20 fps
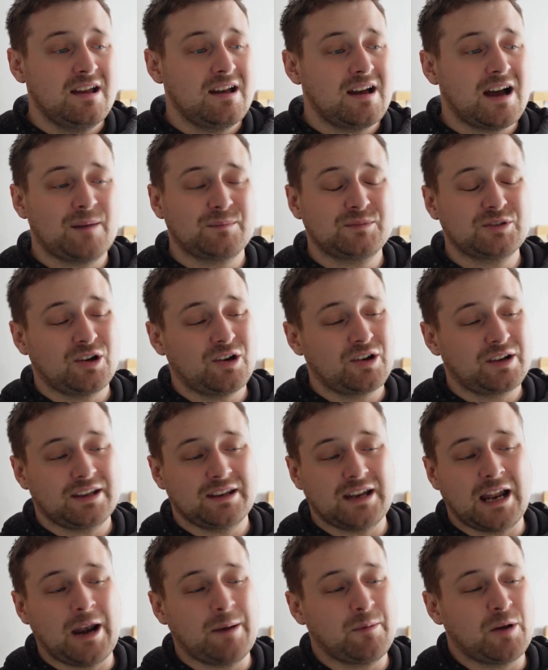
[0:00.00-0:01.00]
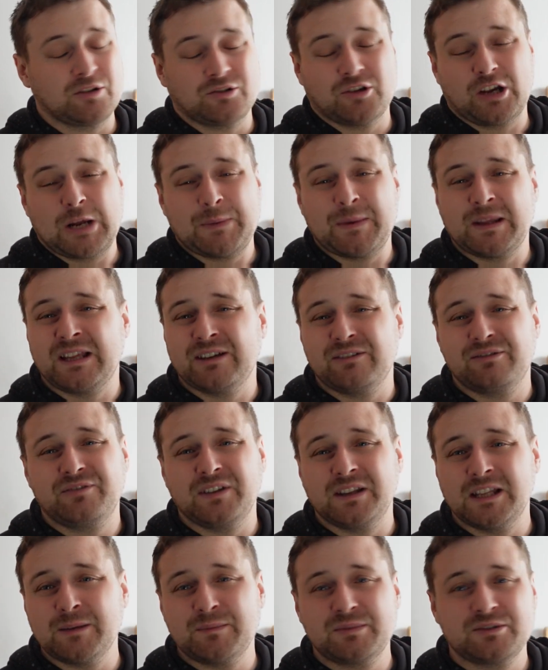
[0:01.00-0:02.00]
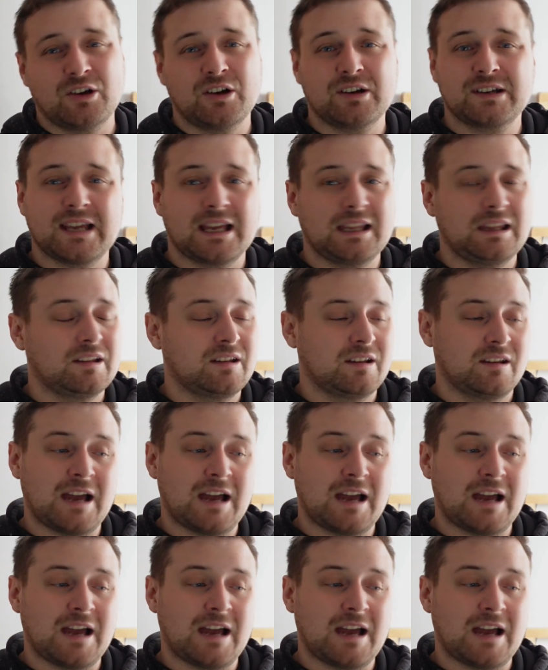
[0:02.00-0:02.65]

And I'm not talking about like Phillips or Kelleher.